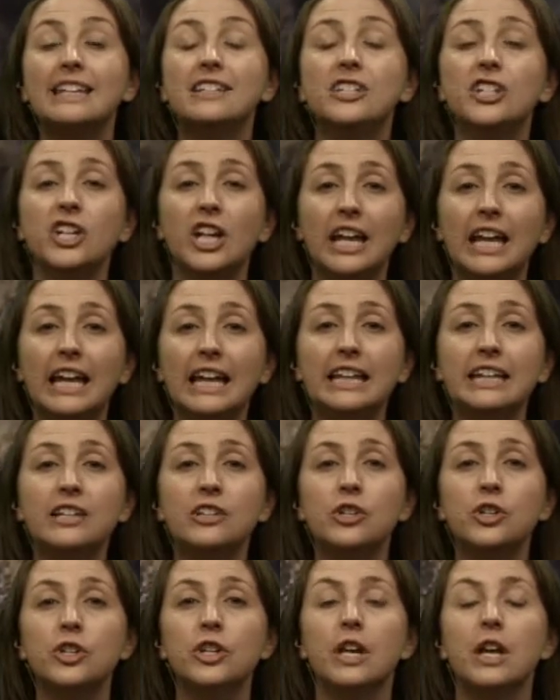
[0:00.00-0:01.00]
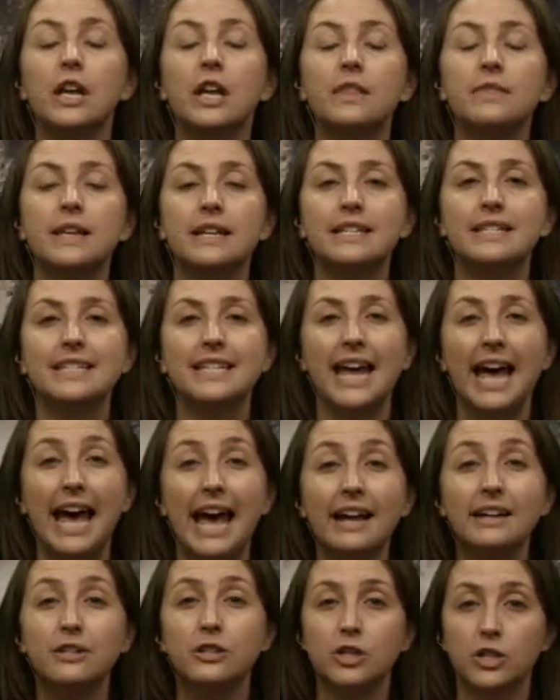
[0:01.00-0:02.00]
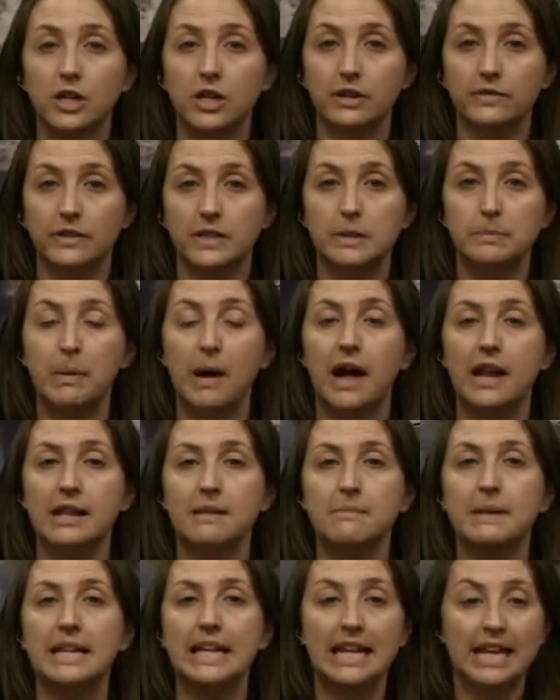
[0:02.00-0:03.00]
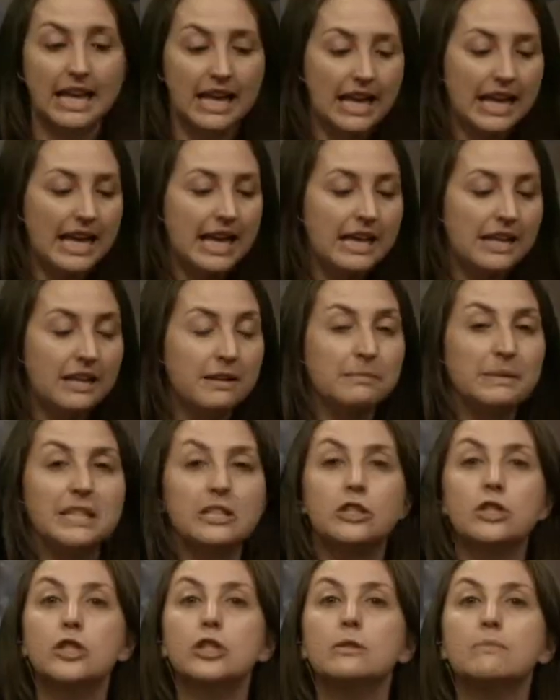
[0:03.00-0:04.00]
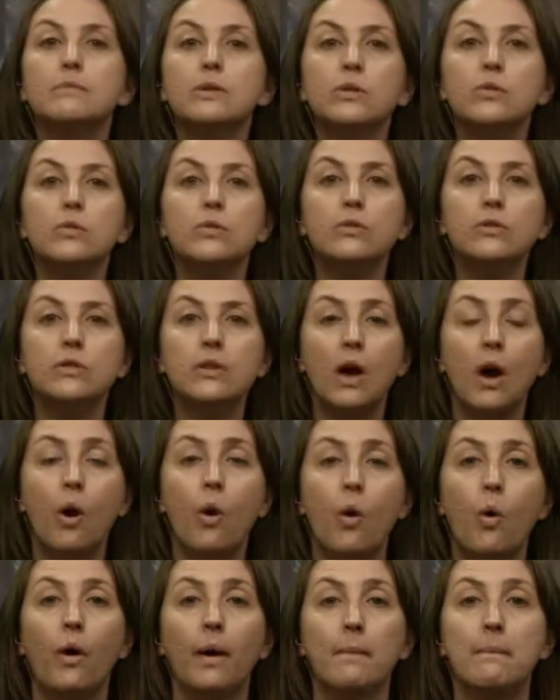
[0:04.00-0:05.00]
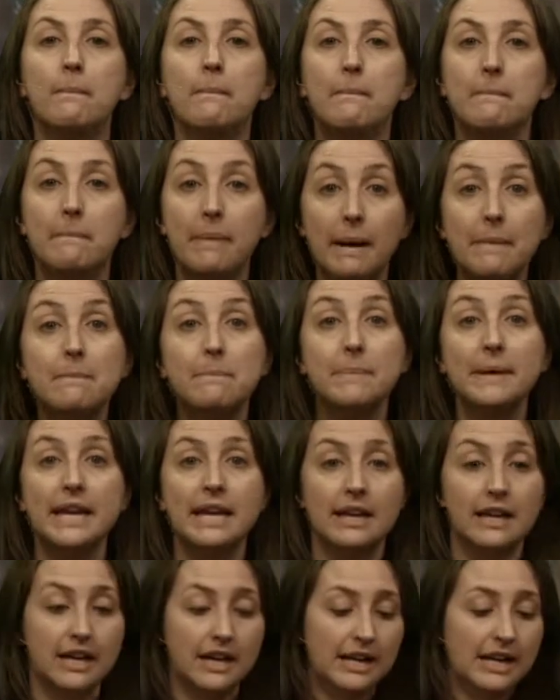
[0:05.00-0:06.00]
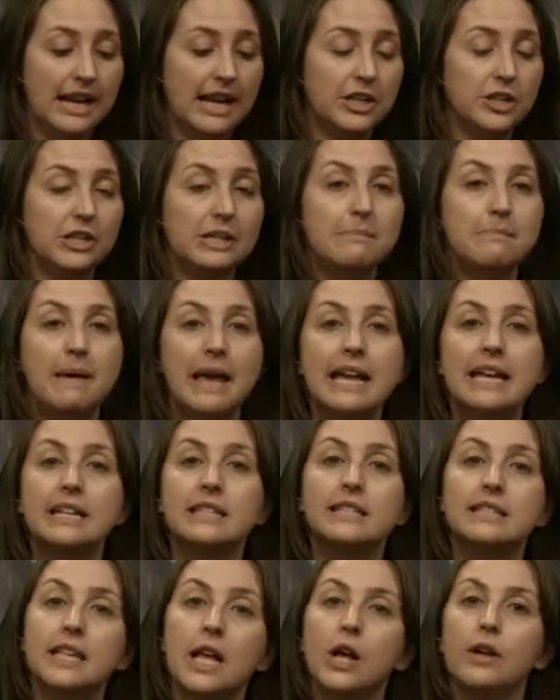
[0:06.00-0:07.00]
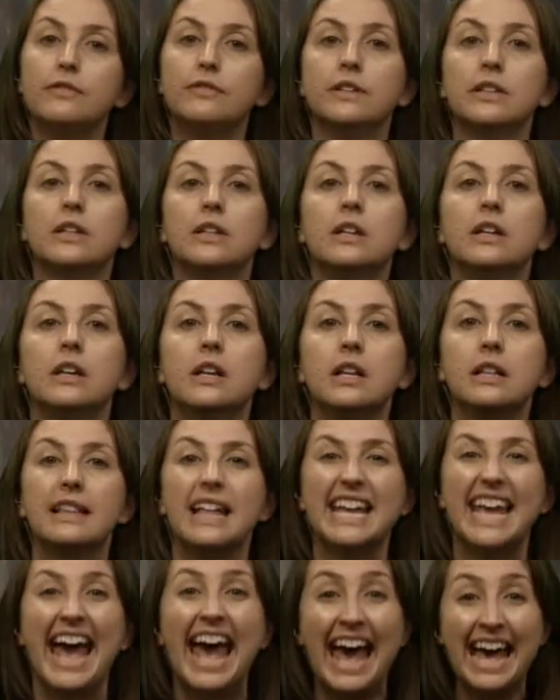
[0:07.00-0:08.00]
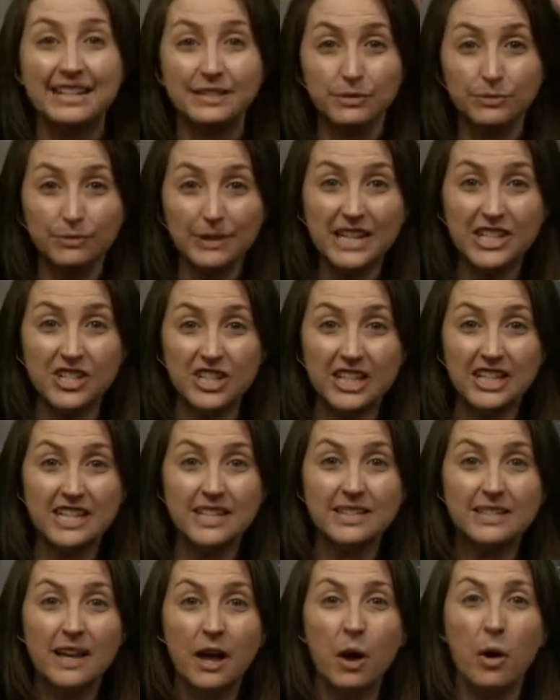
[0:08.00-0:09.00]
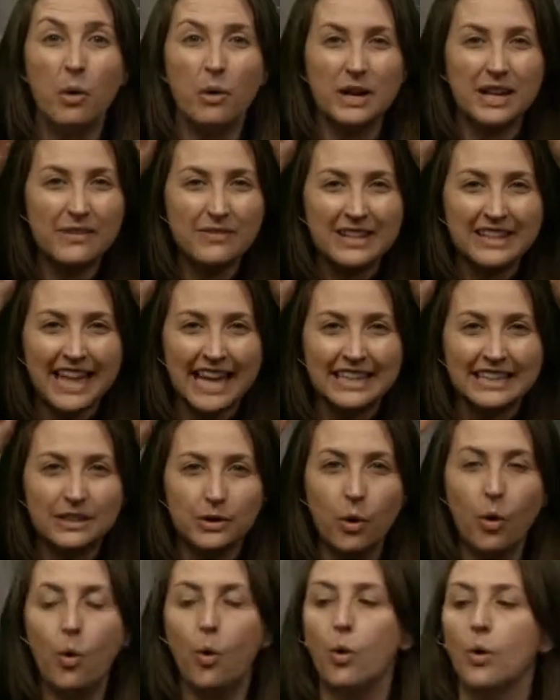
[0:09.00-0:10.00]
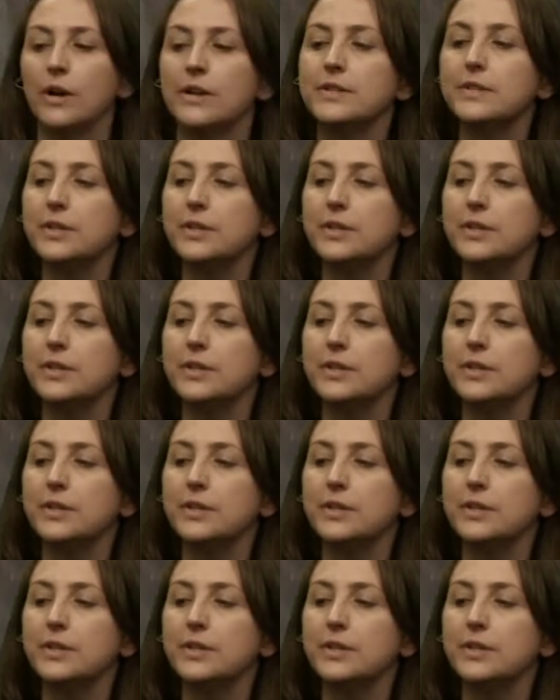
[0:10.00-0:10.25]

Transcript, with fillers: change the texture of its body, meaning it can be smooth or bumpy. It can actually make itself look like it has ridges or even like little horns